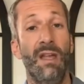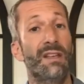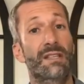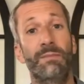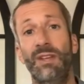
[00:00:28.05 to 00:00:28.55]

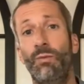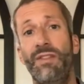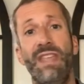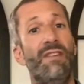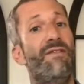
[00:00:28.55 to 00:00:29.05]
Something
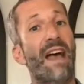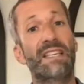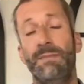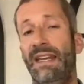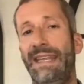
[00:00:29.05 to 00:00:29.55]
where the
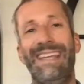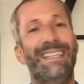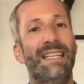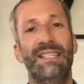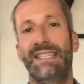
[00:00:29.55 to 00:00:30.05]
investment
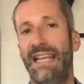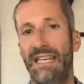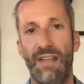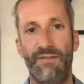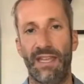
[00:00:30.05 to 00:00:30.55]
isn't
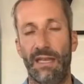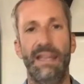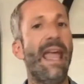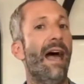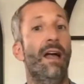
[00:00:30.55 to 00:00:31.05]
significant.
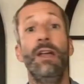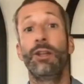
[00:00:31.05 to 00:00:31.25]
Yeah.